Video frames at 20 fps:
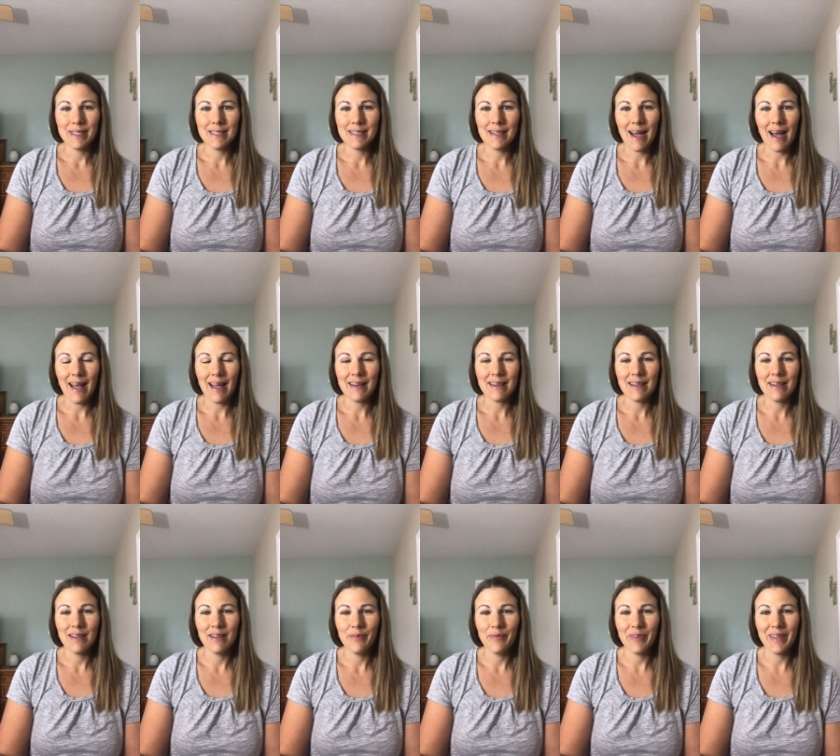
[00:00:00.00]
it's not
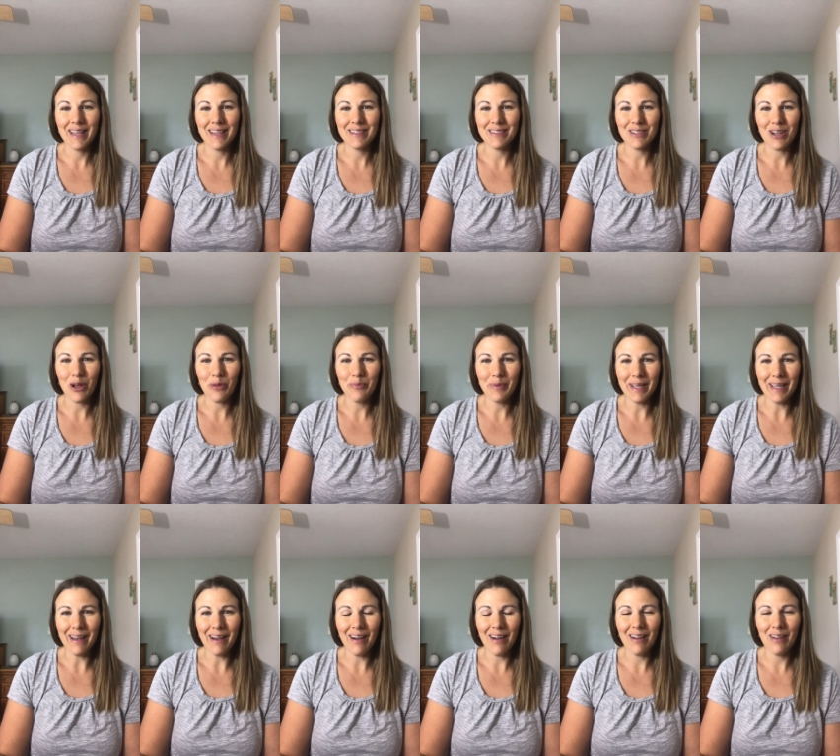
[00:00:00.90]
the end all
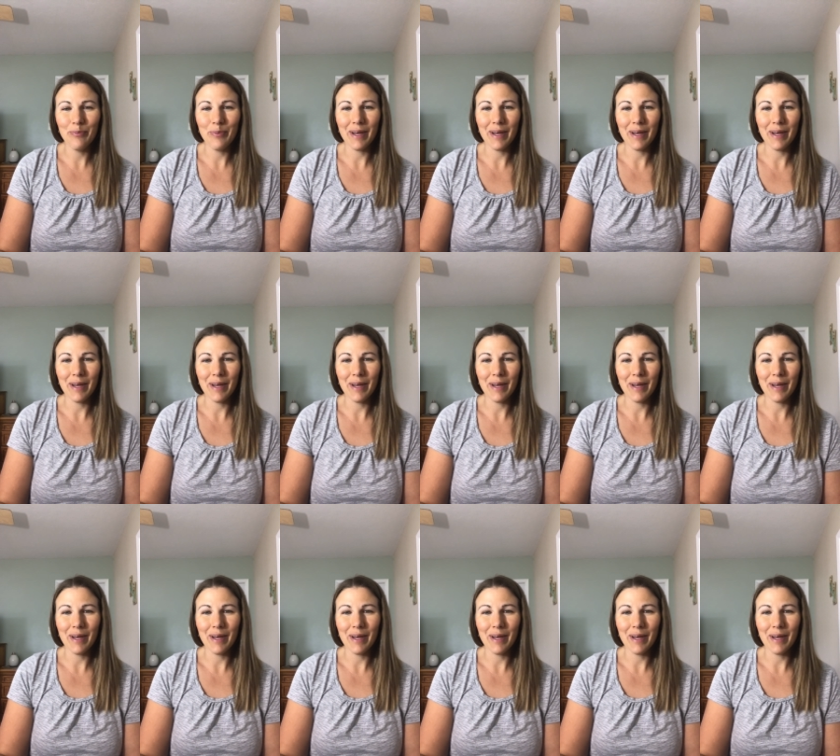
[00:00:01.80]
be all,